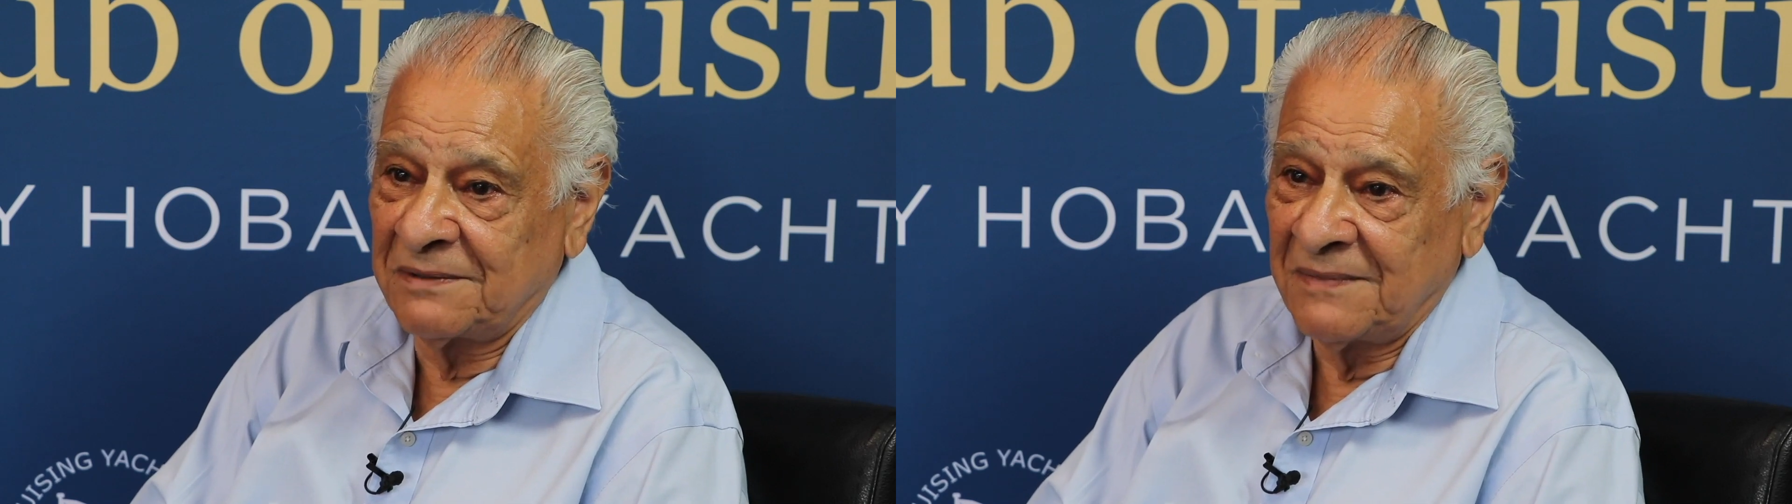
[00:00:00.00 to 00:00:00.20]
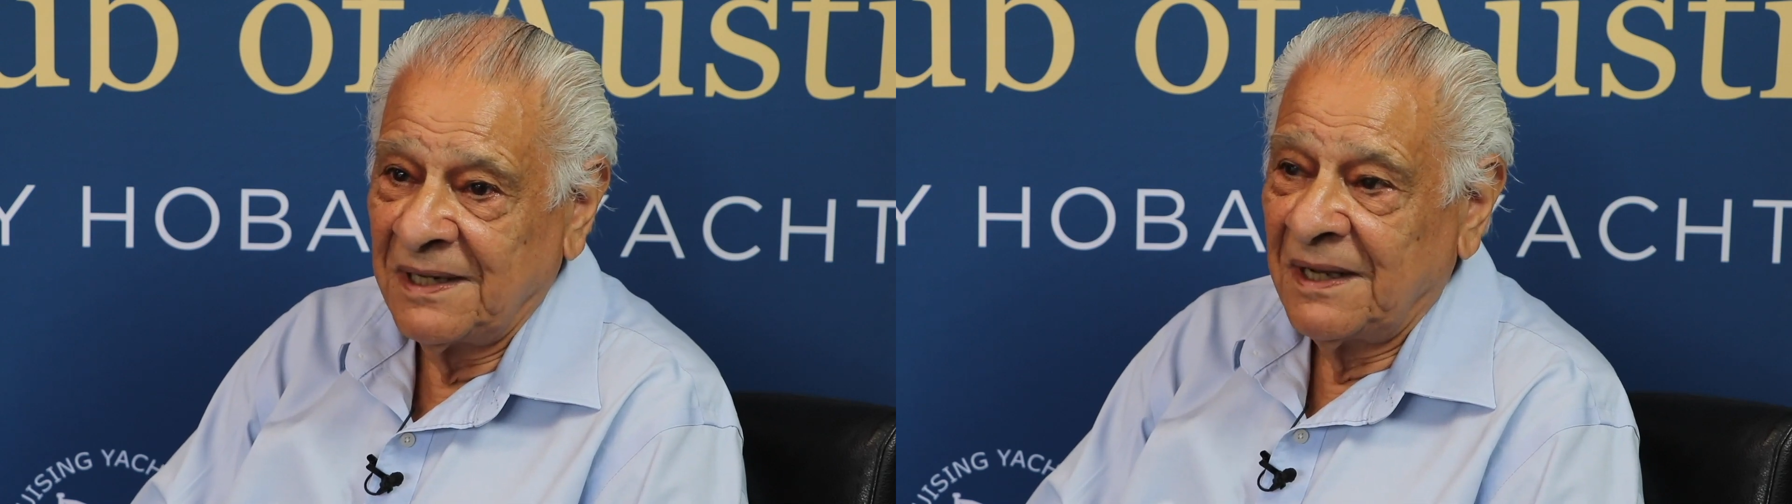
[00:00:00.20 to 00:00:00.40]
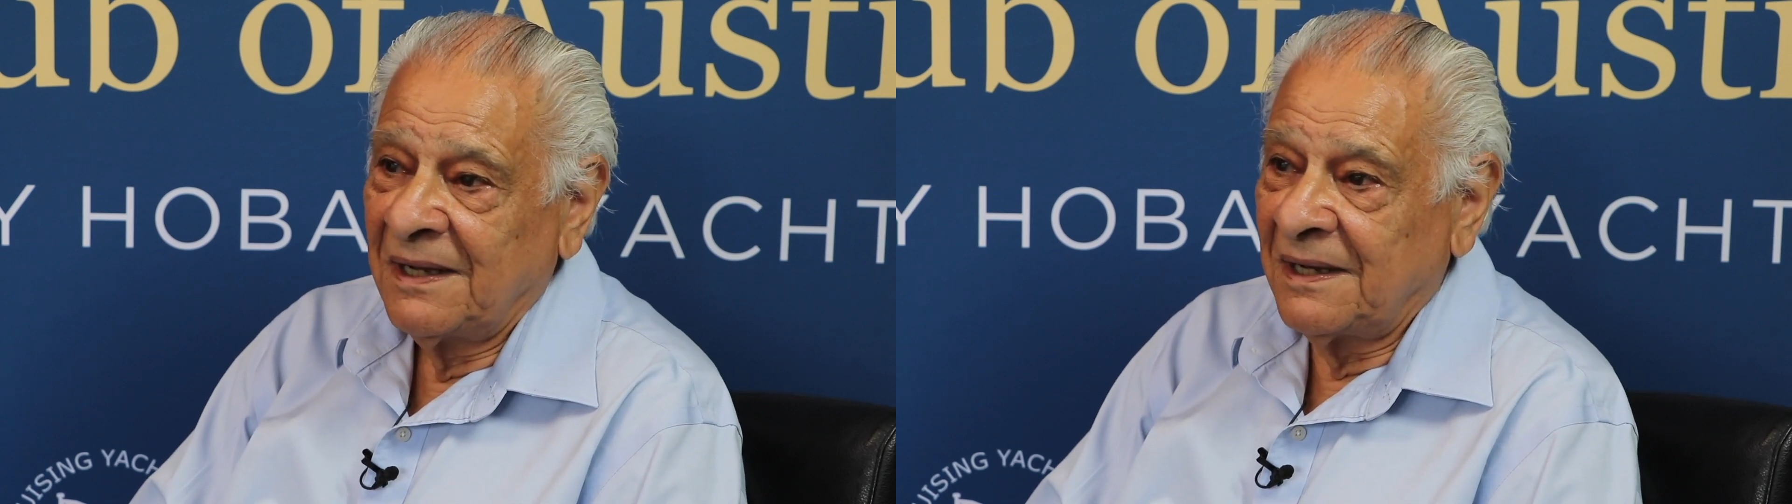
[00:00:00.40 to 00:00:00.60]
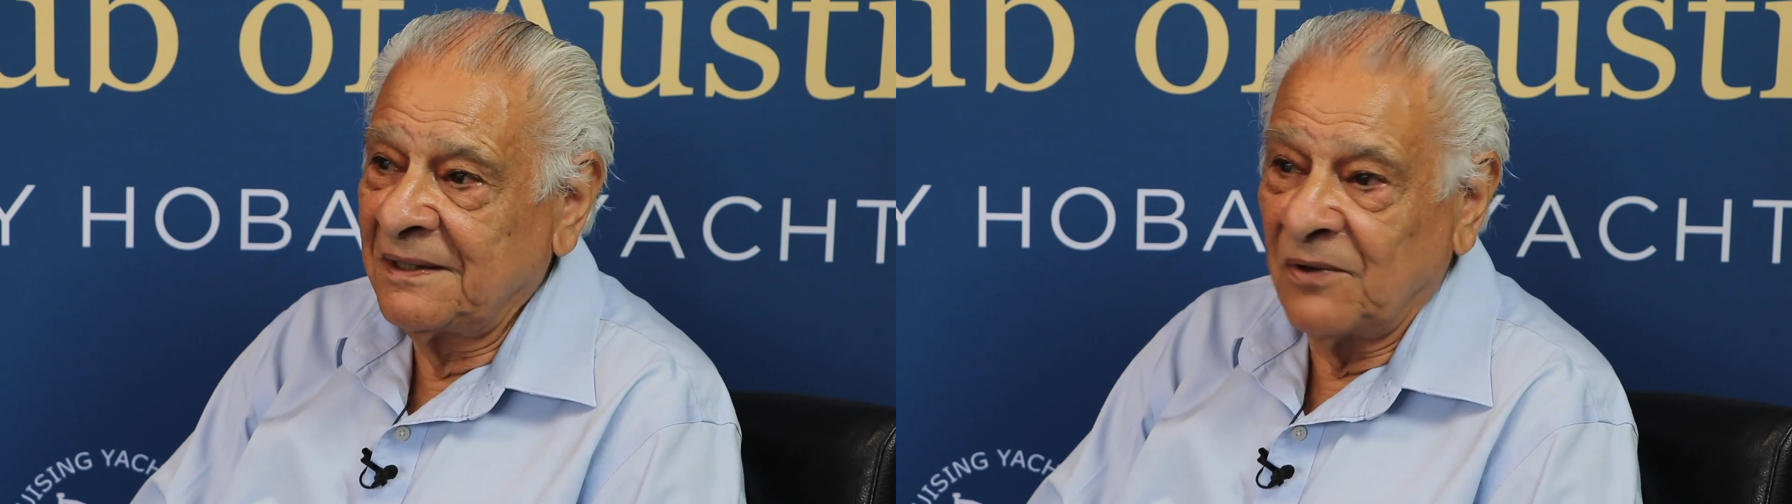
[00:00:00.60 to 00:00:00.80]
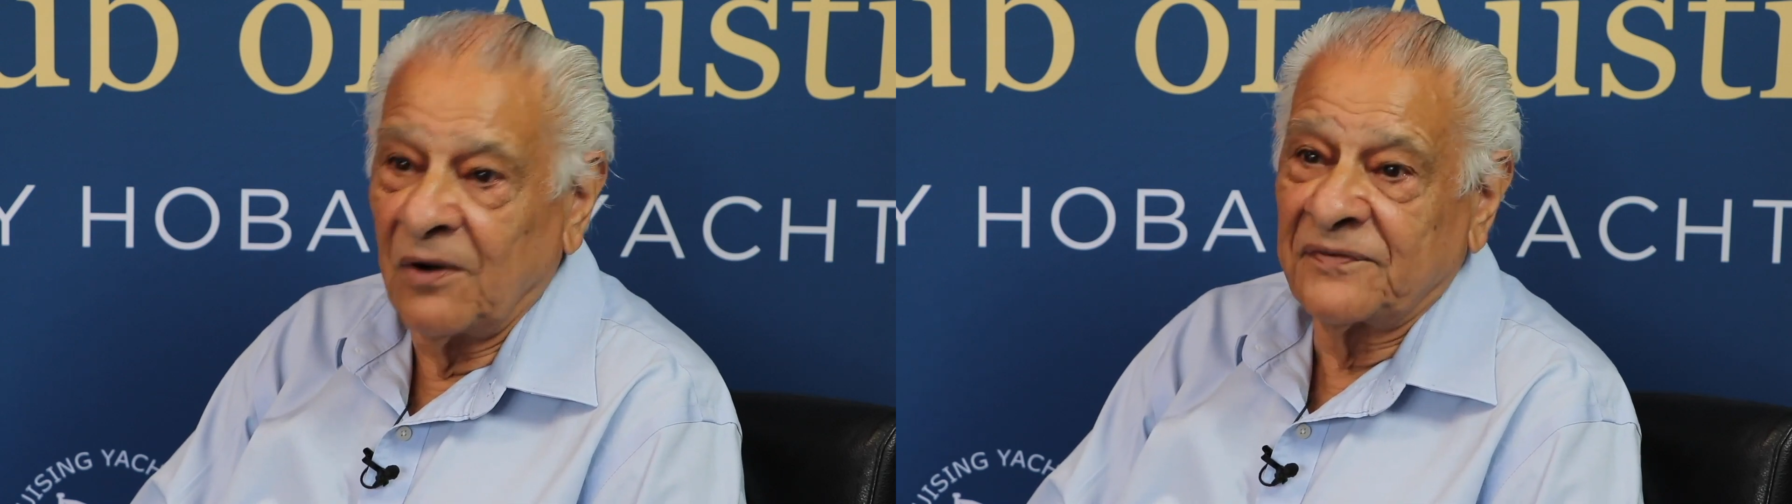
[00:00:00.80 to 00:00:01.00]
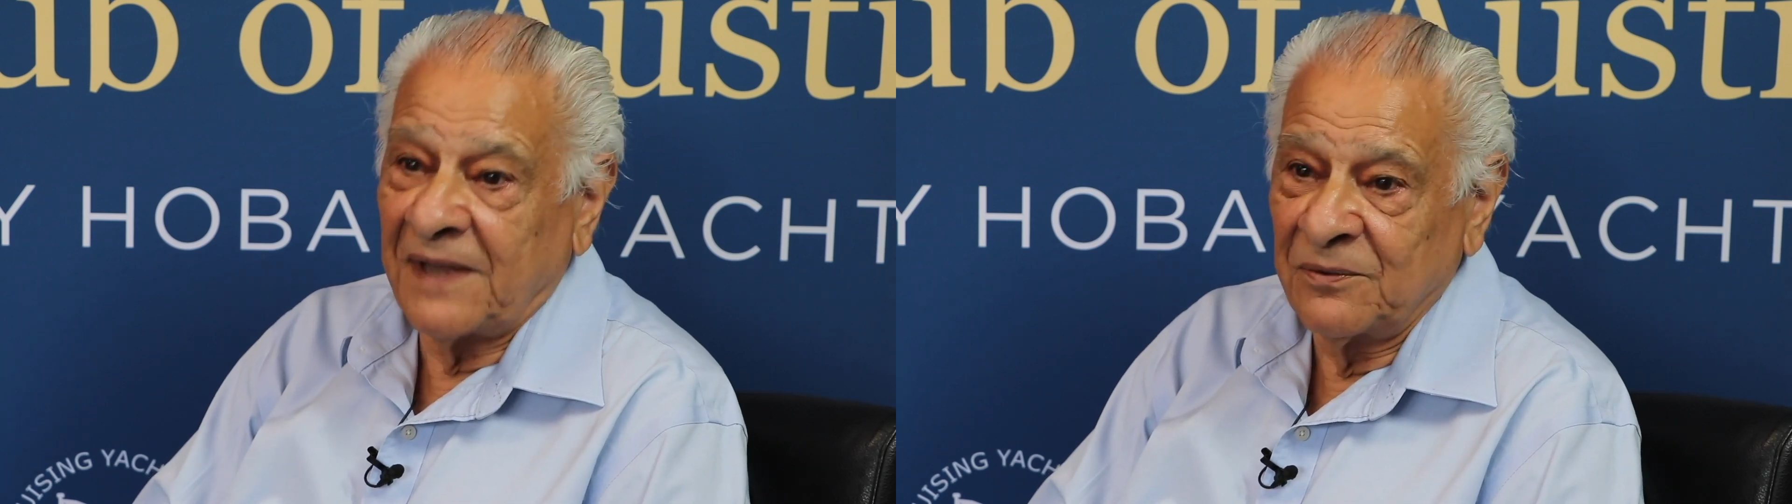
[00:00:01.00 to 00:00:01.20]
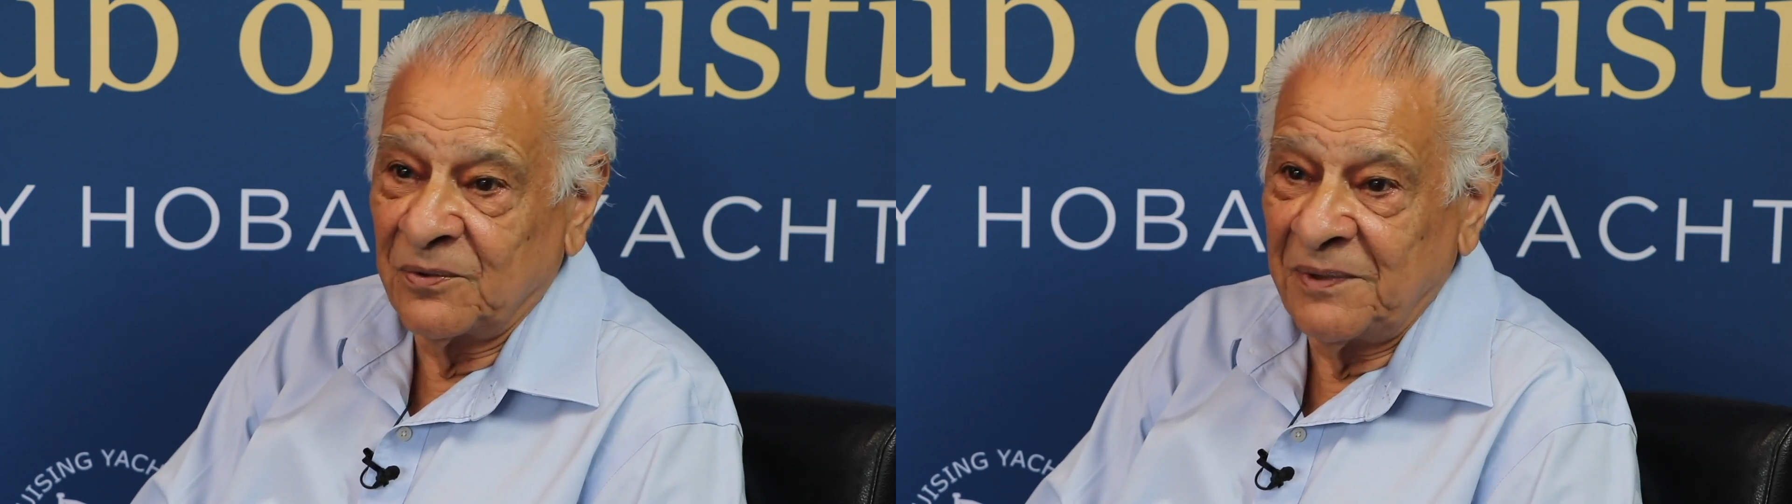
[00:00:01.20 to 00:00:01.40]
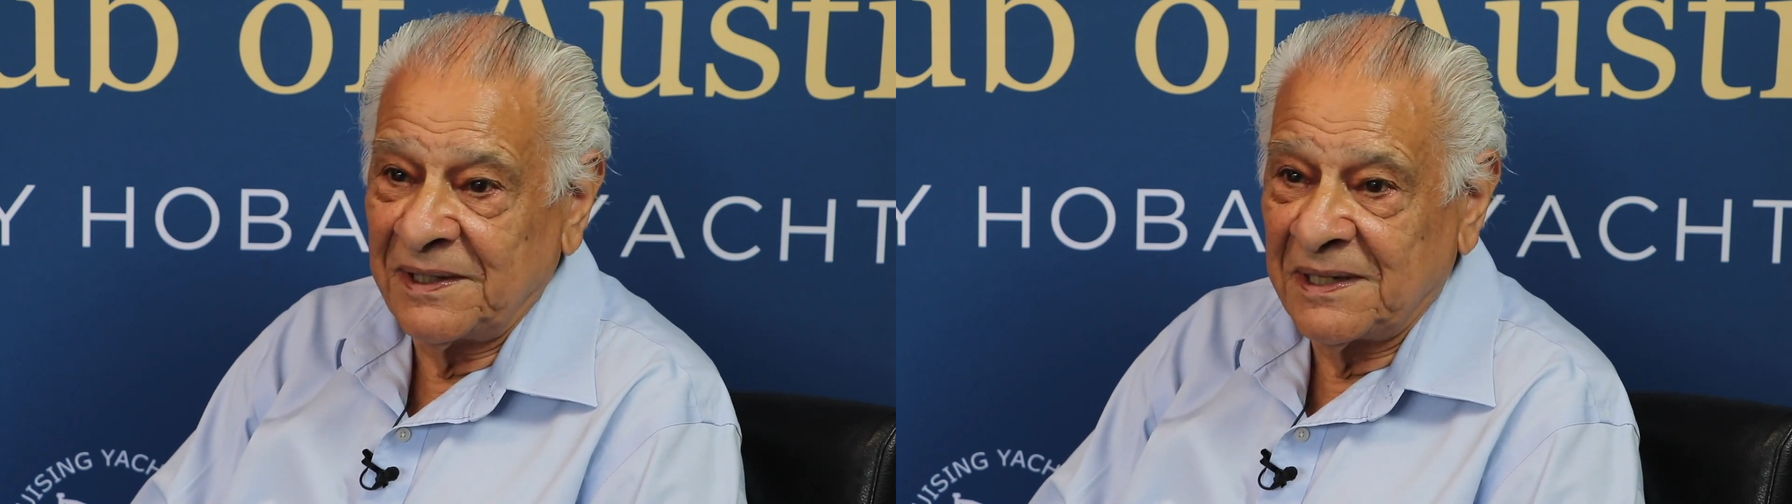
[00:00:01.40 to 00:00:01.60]
and off they
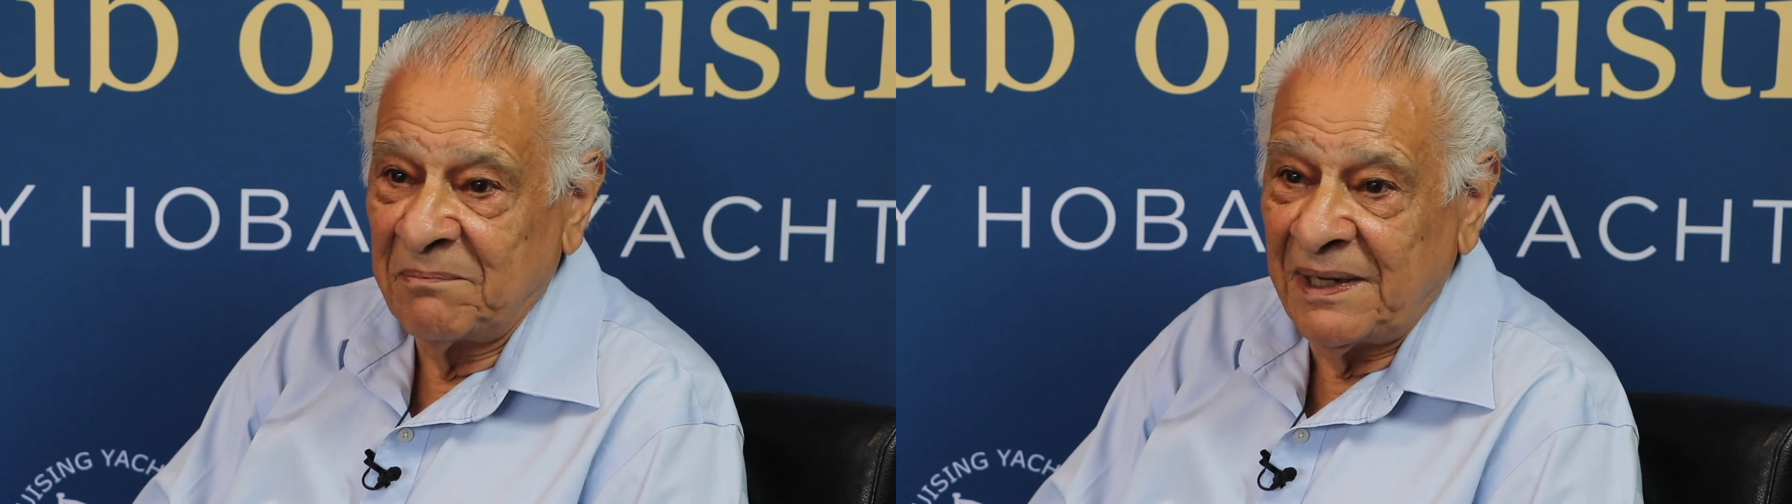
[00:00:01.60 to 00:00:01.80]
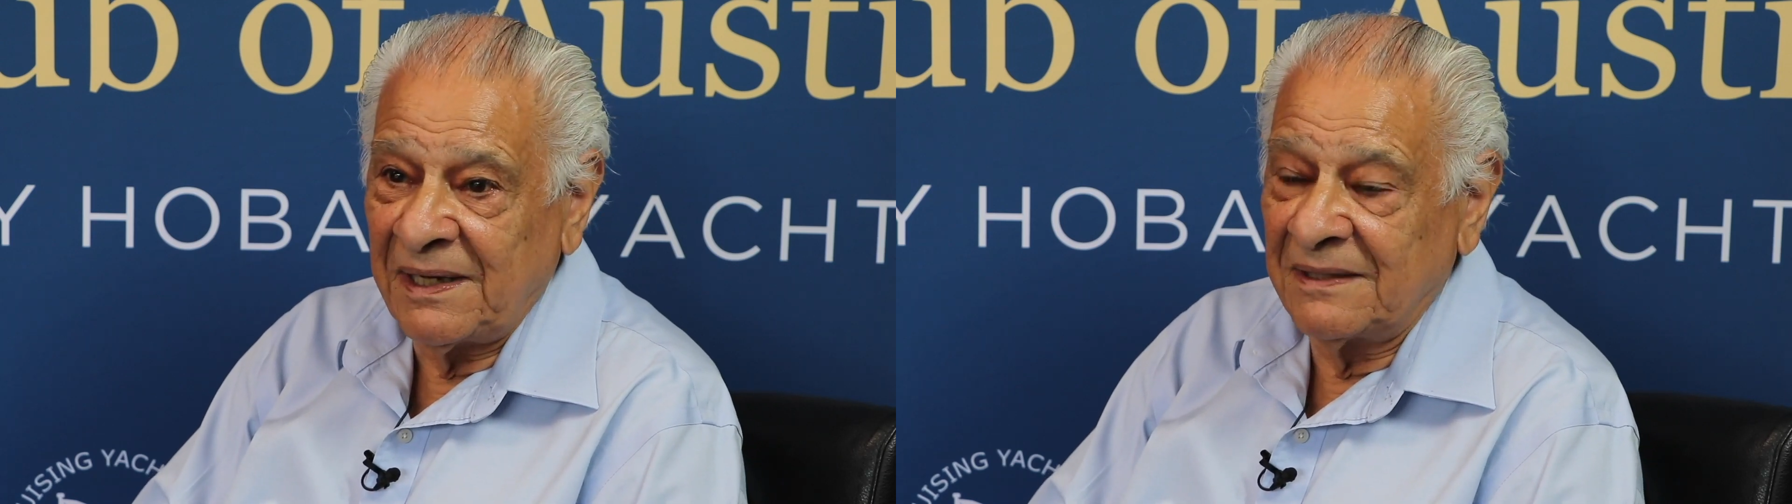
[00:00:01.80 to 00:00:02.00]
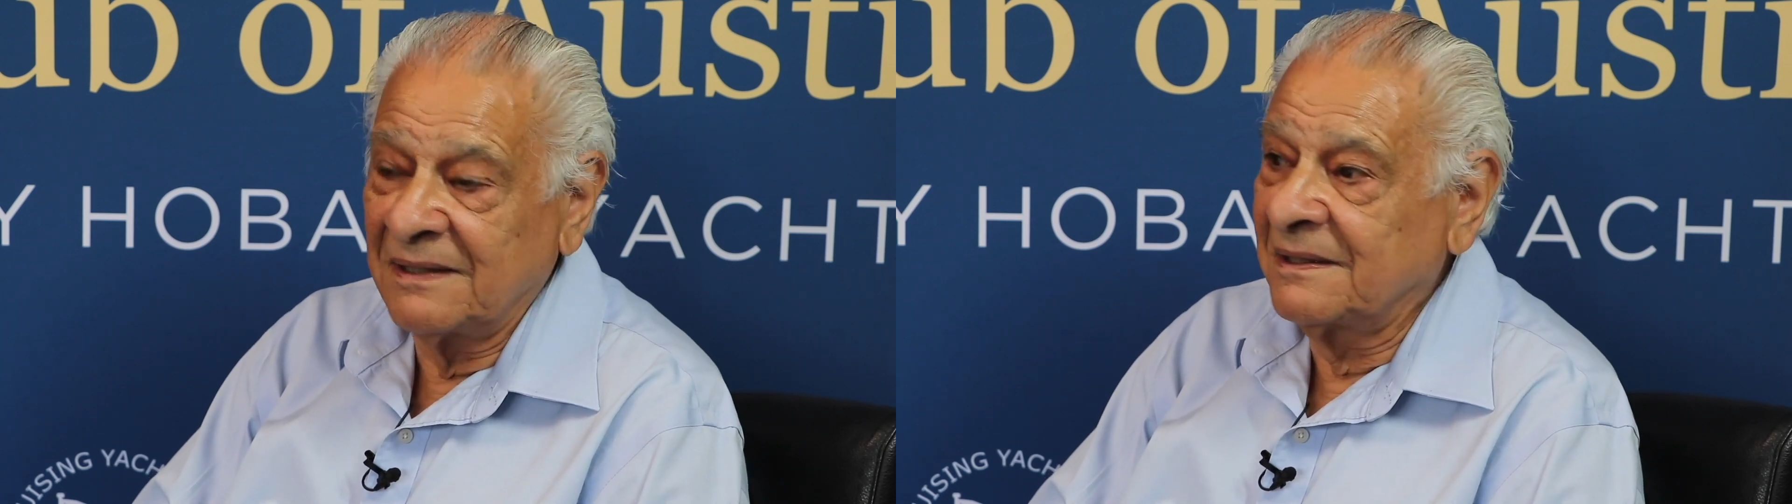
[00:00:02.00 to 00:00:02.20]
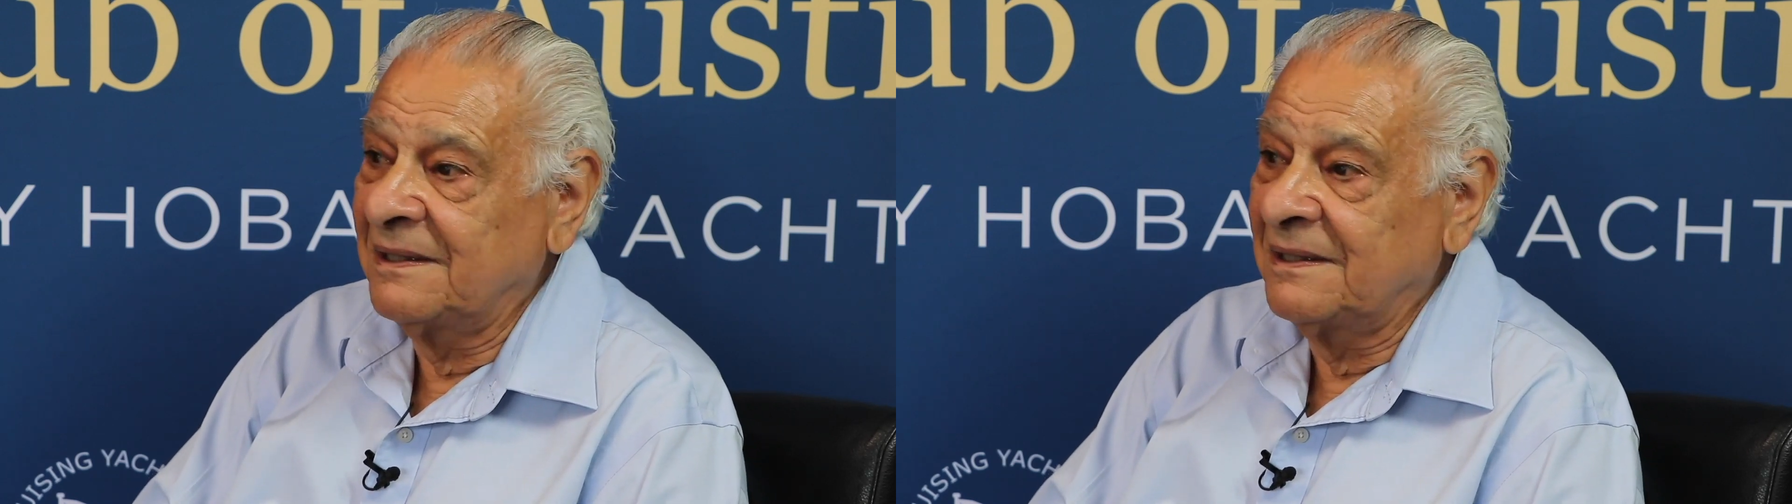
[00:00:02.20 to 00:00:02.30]
all went to bed.